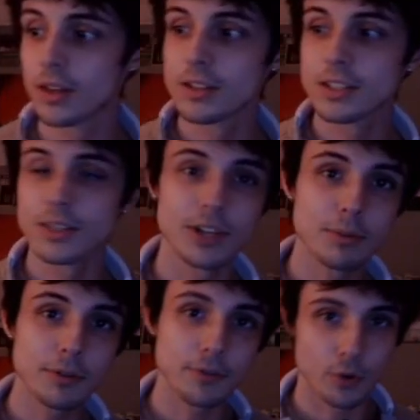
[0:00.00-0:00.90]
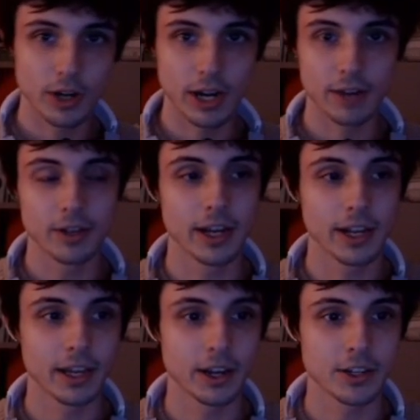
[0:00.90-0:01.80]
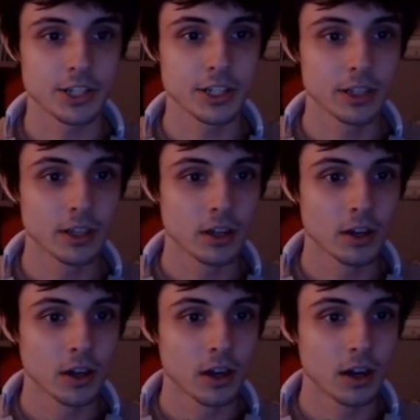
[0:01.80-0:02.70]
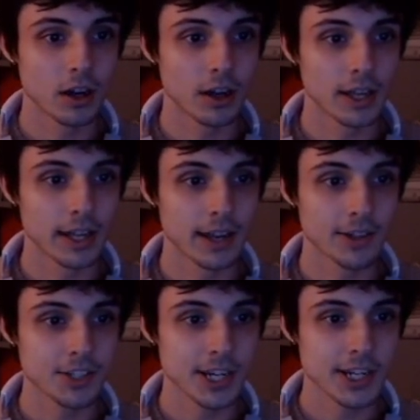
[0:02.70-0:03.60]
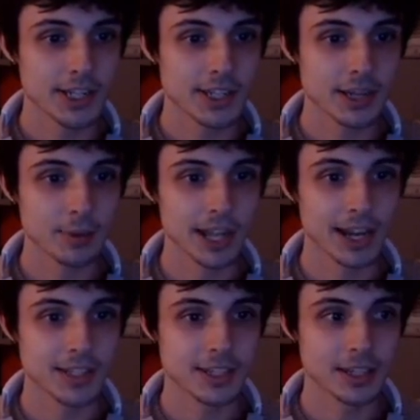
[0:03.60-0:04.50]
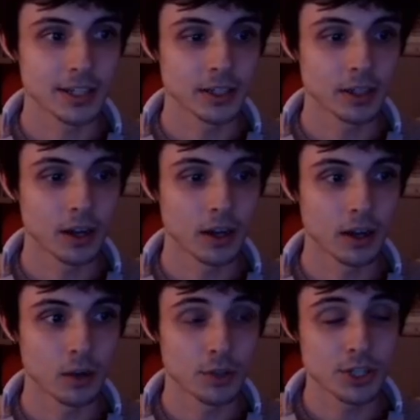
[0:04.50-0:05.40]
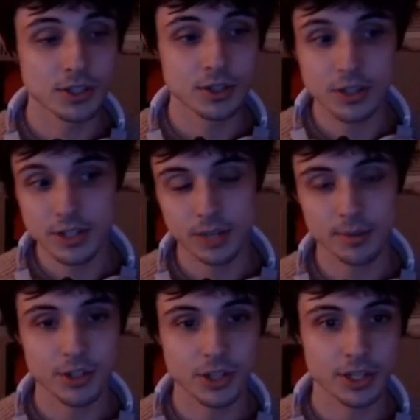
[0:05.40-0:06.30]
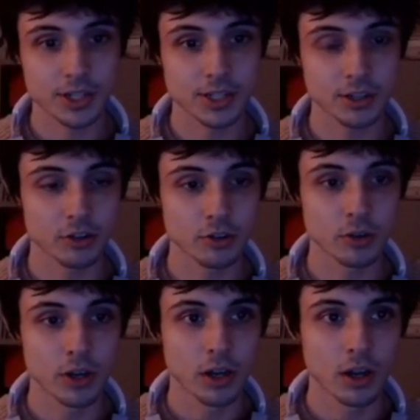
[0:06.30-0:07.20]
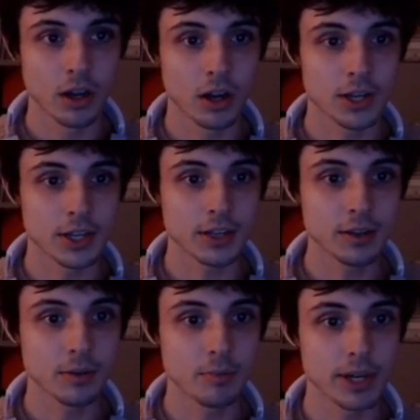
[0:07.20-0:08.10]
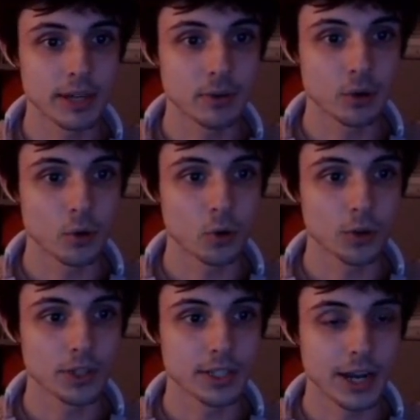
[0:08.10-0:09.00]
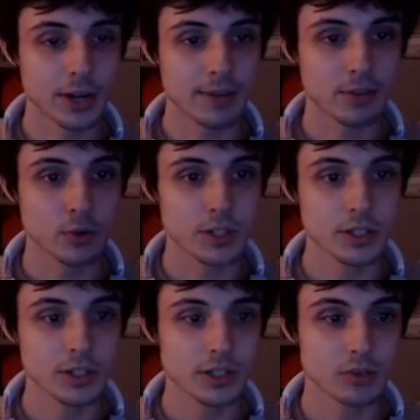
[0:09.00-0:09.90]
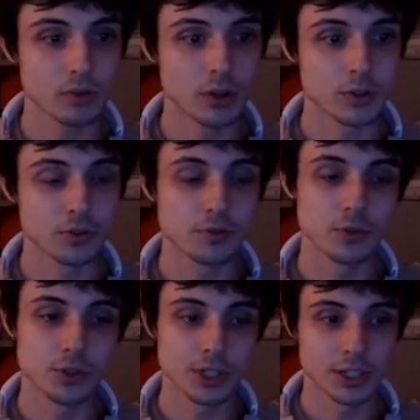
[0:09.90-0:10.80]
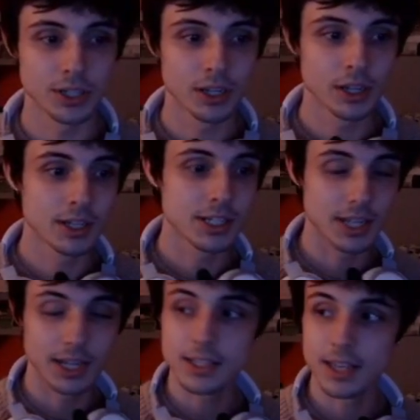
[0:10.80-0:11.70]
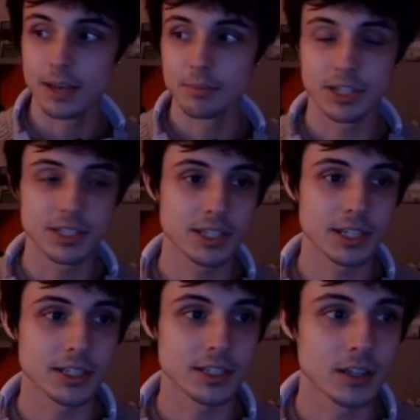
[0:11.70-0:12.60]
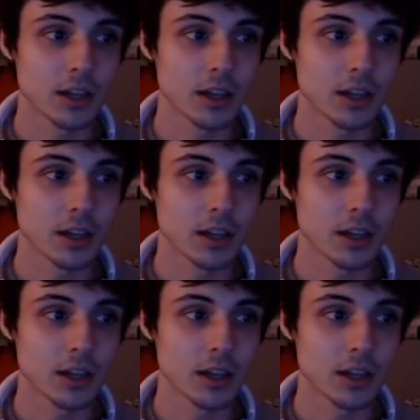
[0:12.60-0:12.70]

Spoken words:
So at number 4, I've got Heihachi. And Heihachi has this double axe kick, which is good damage and 0 on hit, but if you hold down afterwards, you go into Fujin stance at +6.